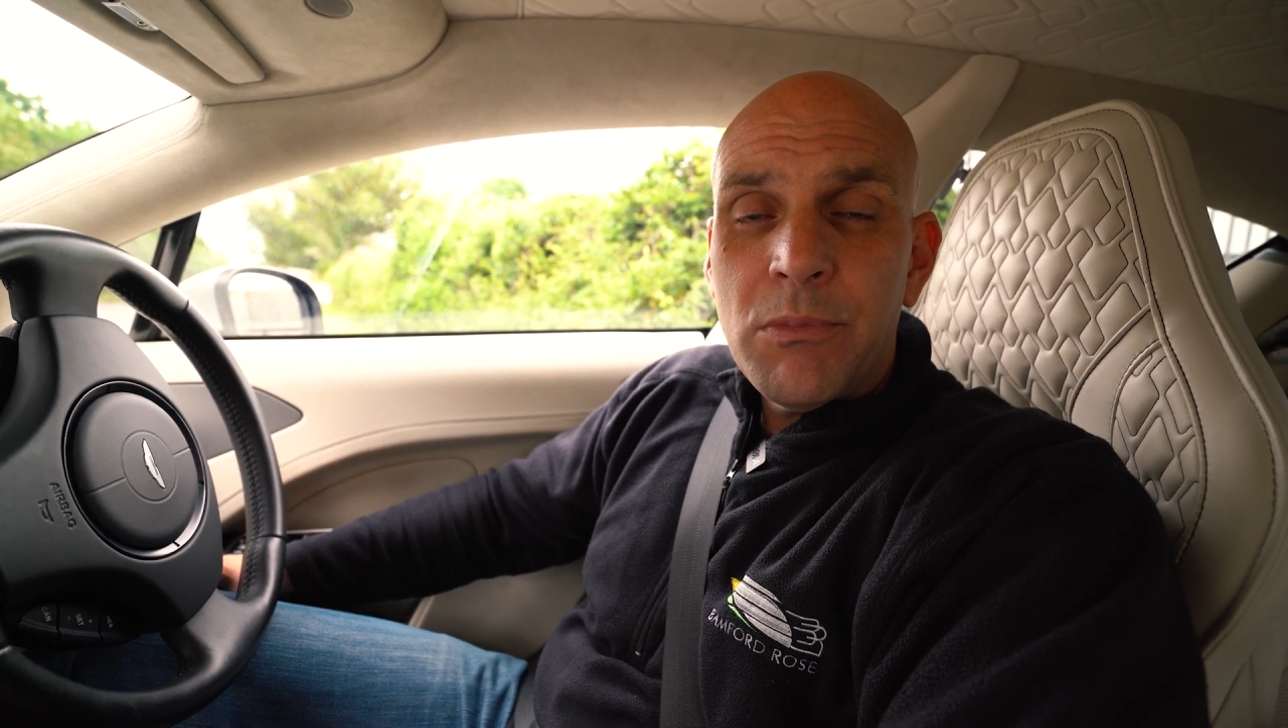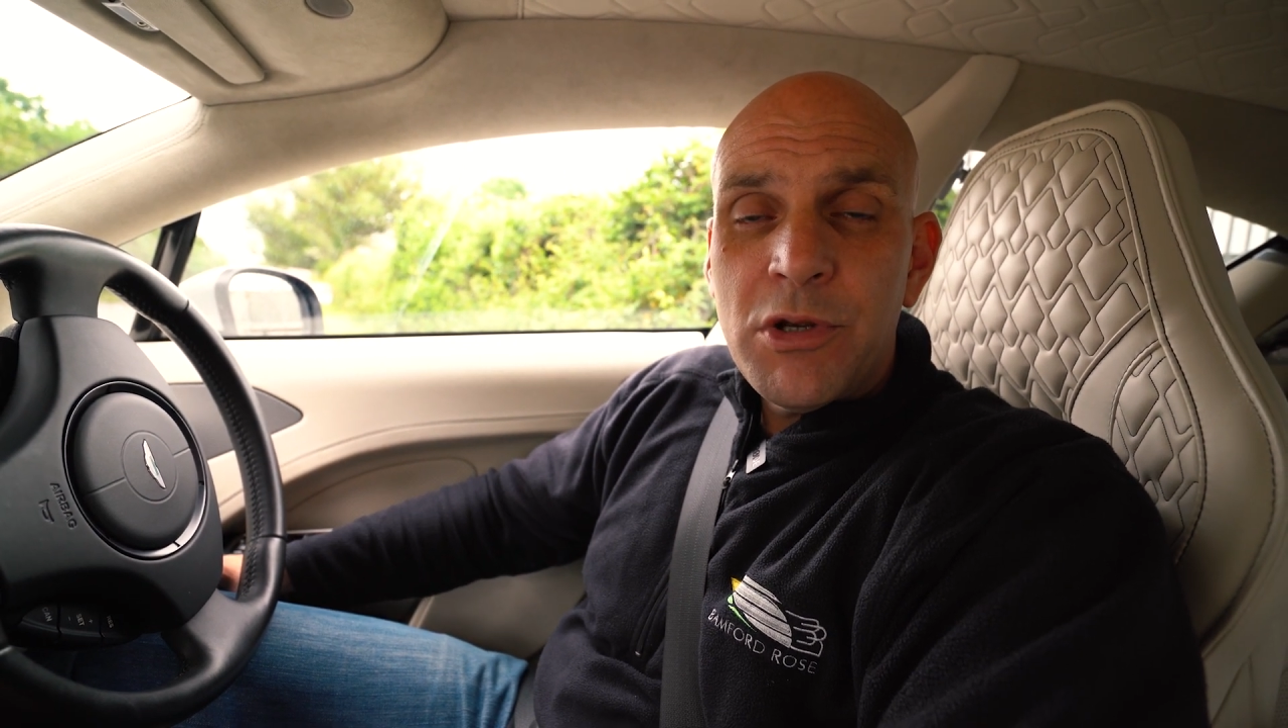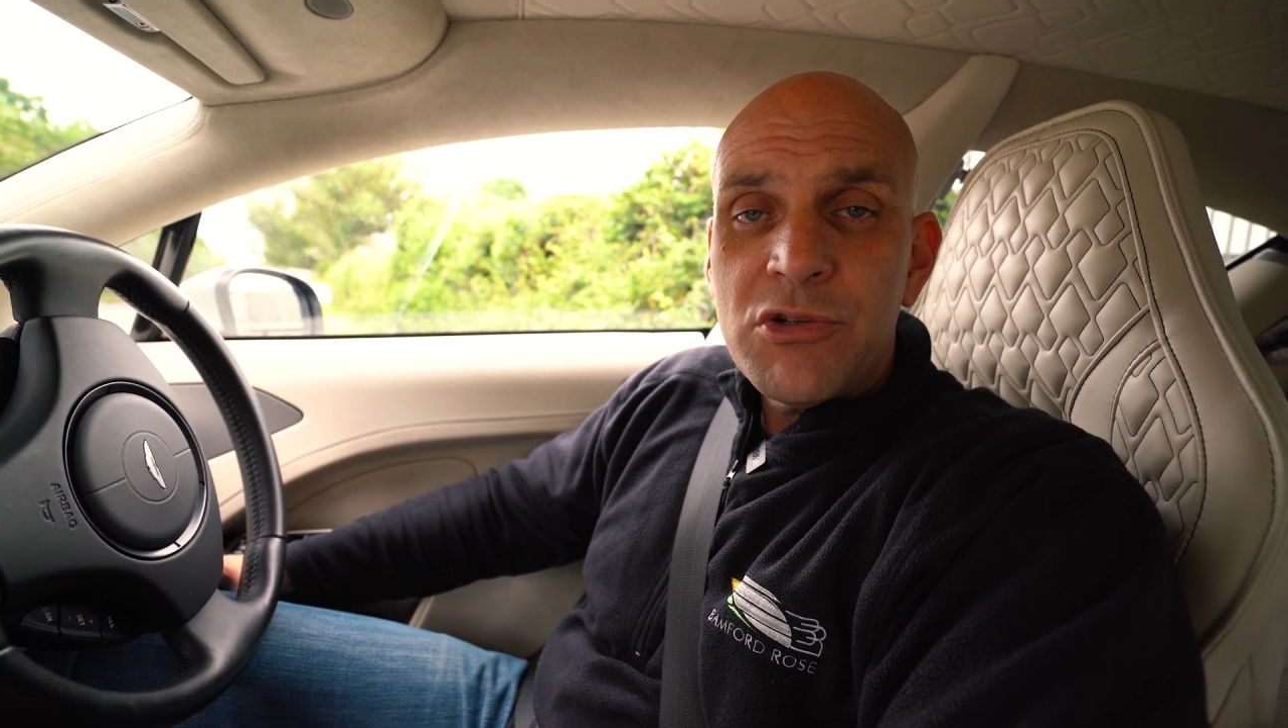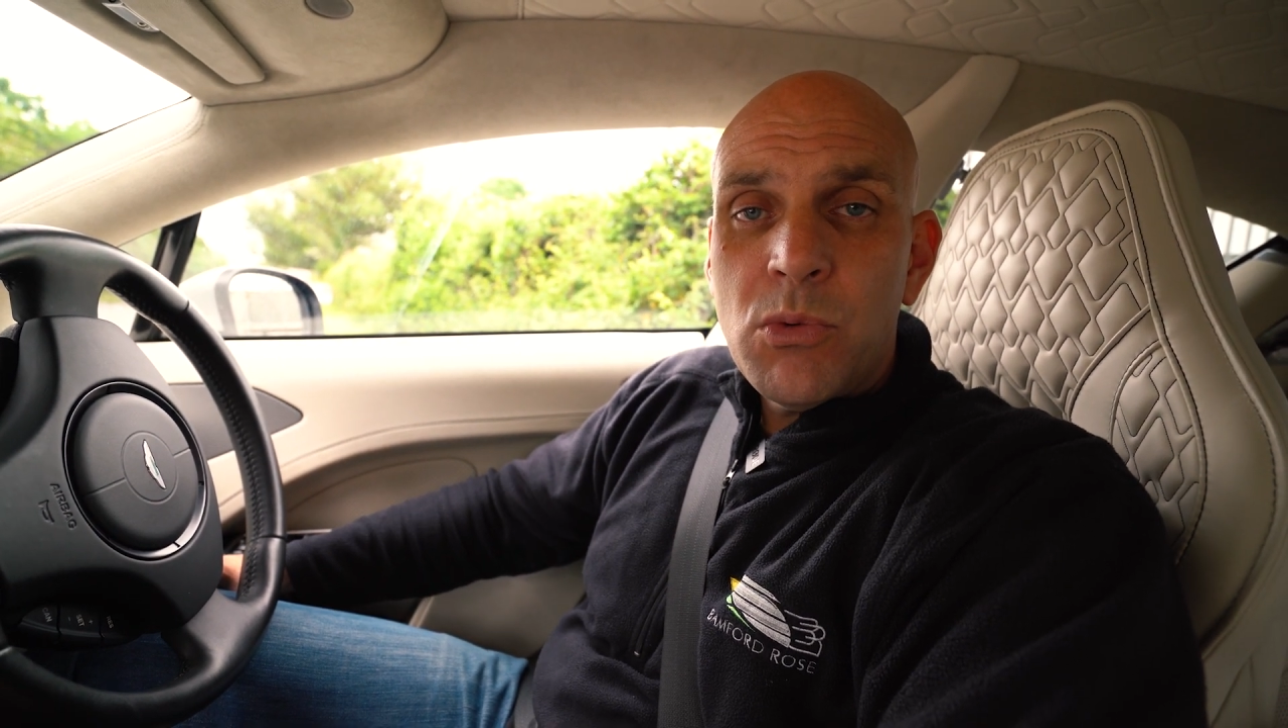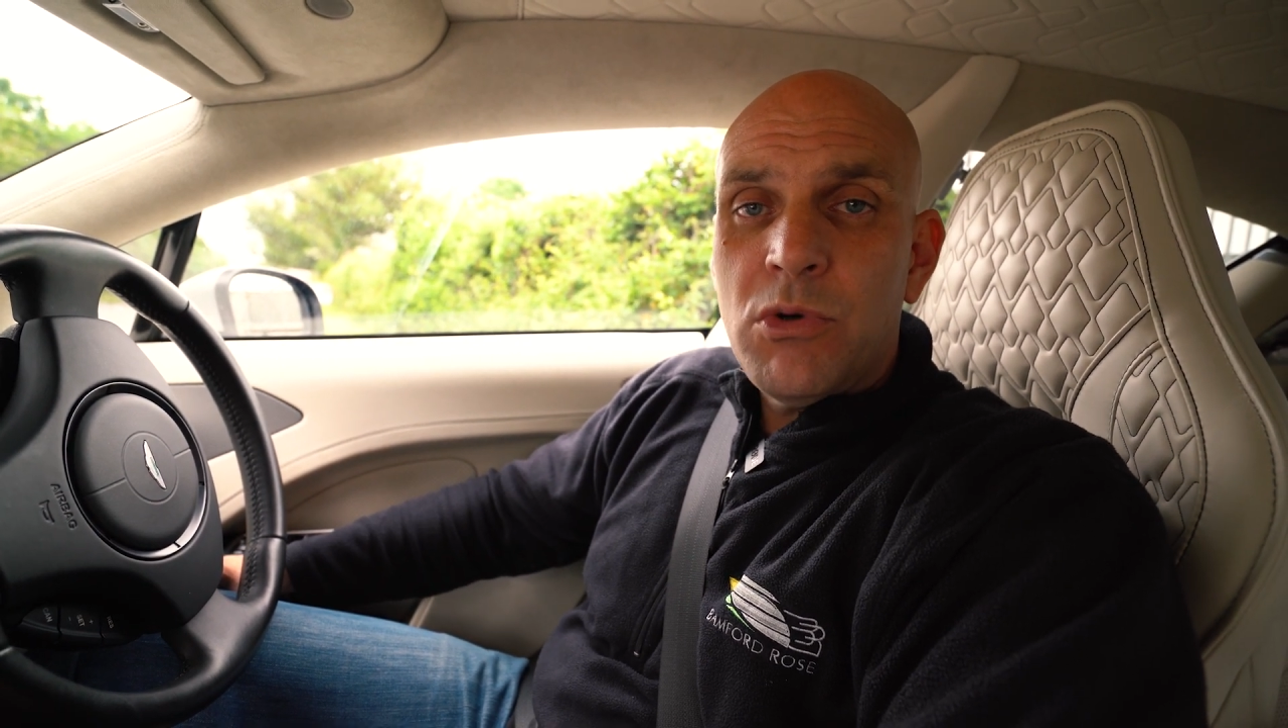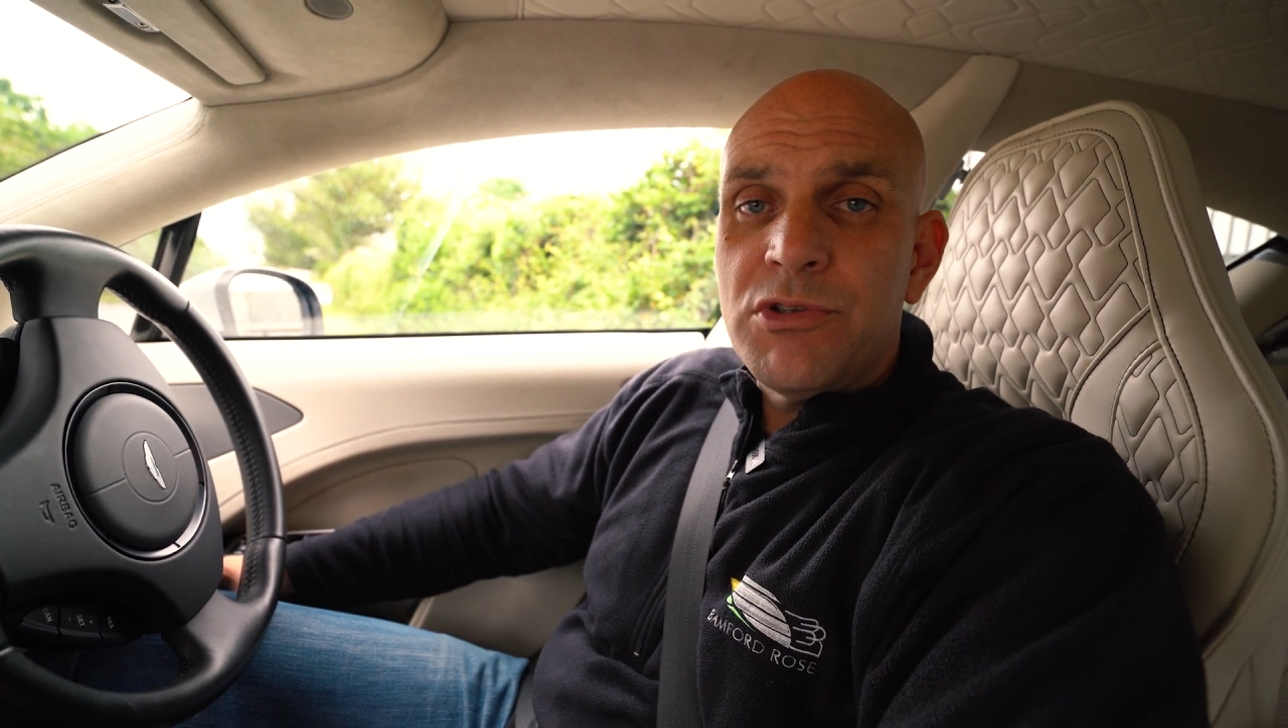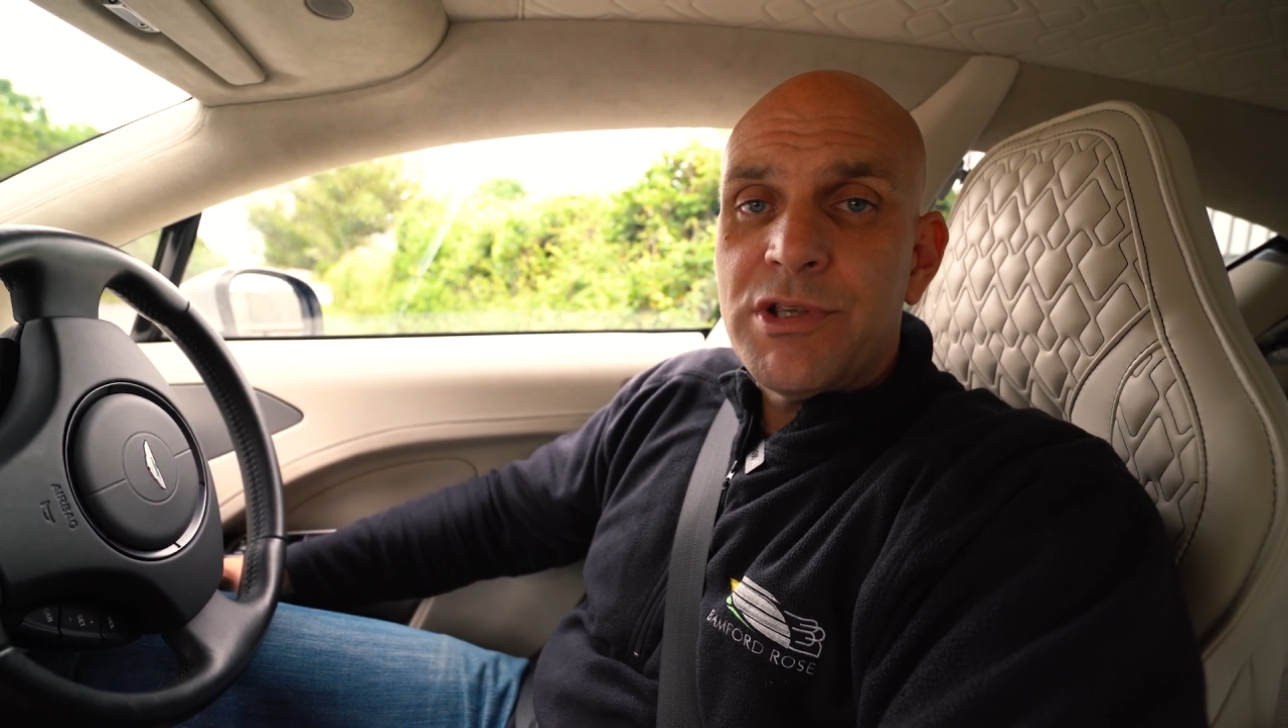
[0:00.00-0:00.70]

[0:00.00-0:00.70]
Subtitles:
which was